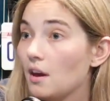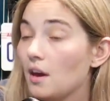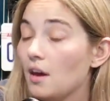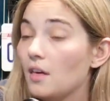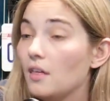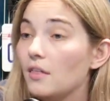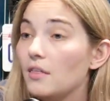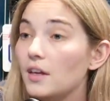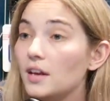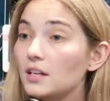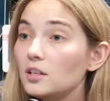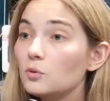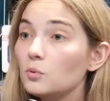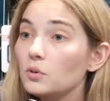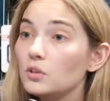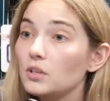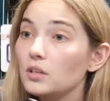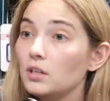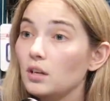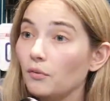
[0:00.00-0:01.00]
This
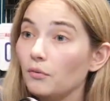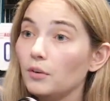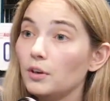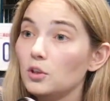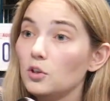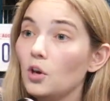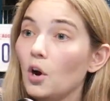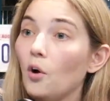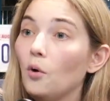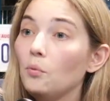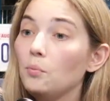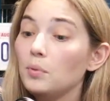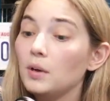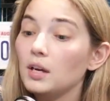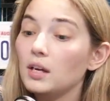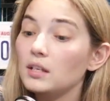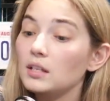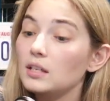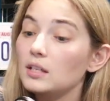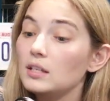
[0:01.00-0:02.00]
was a different tone
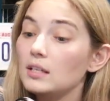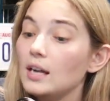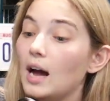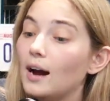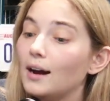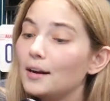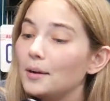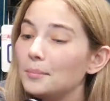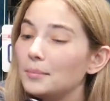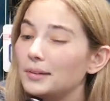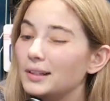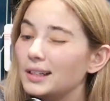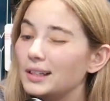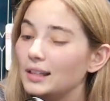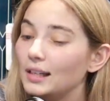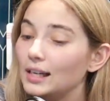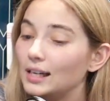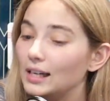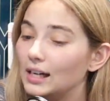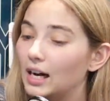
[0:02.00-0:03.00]
because it's not
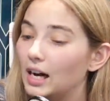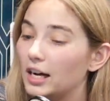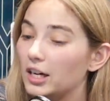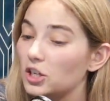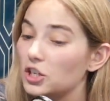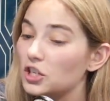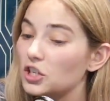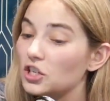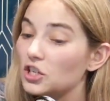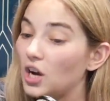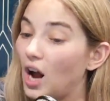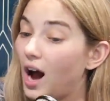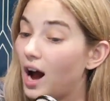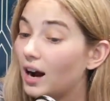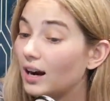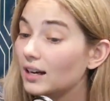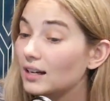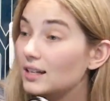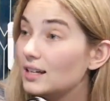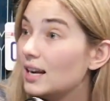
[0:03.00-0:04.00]
completely a
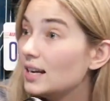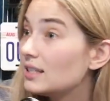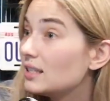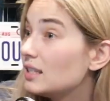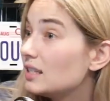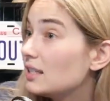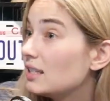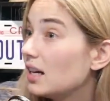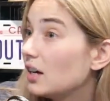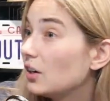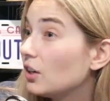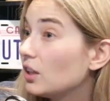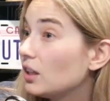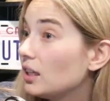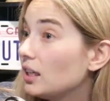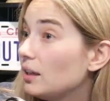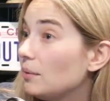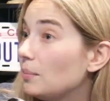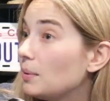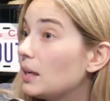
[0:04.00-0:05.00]
shock
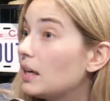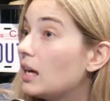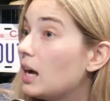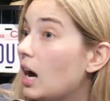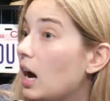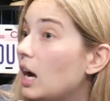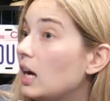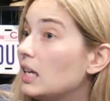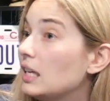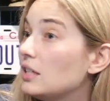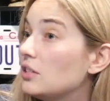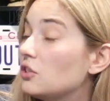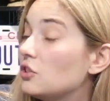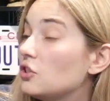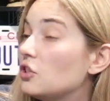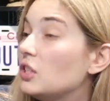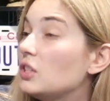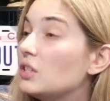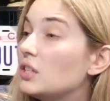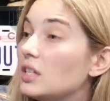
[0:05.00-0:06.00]
necessarily because
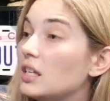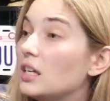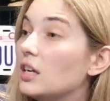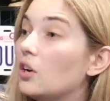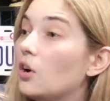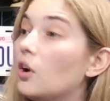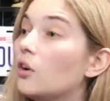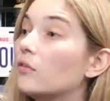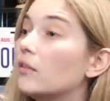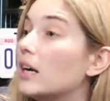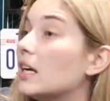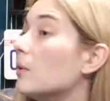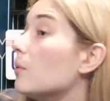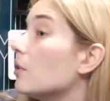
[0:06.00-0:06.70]
she's seen it already with